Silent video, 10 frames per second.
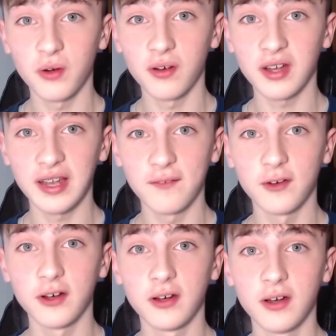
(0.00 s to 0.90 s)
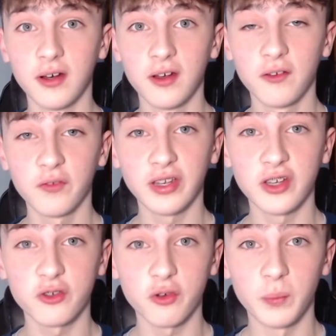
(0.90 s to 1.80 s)
clever finish
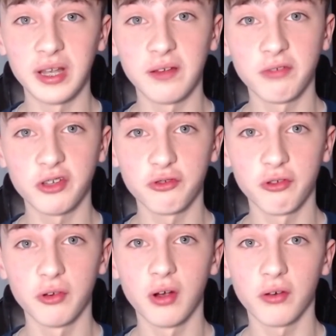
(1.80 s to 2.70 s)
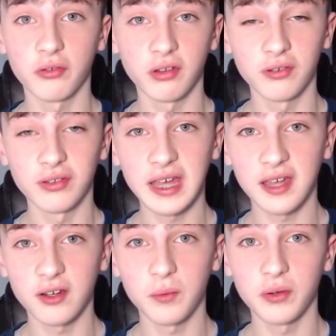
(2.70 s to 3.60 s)
from Olivier Giroud after he was linking
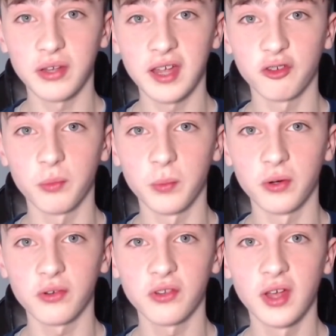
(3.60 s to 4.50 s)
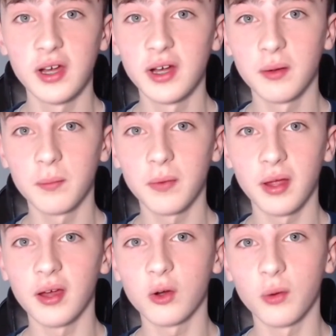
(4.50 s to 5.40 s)
up on the edge of the box.
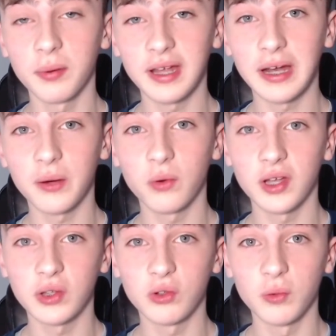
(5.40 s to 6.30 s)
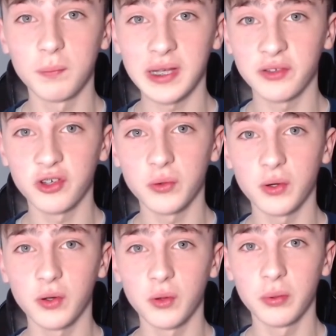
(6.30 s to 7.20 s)
It got played out wide to Ben Chilwell,
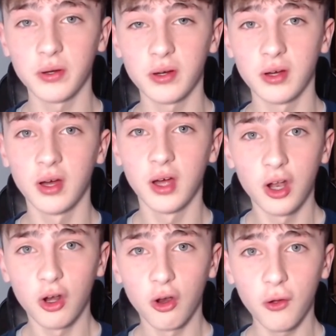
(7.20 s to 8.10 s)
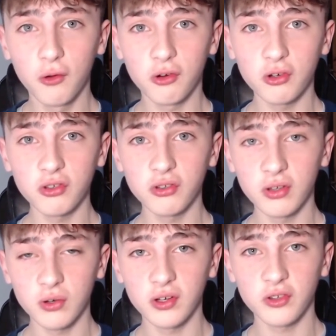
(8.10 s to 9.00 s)
who put a low cross,
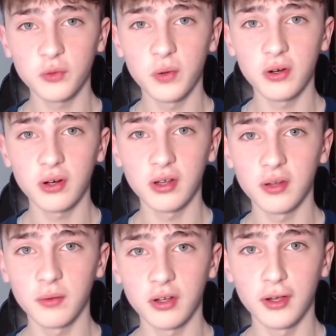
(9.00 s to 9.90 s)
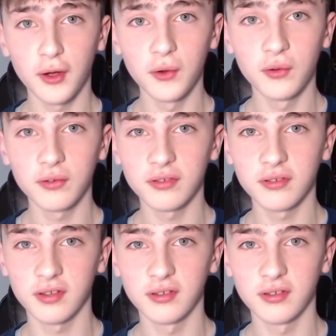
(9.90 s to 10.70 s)
quite smart, low to,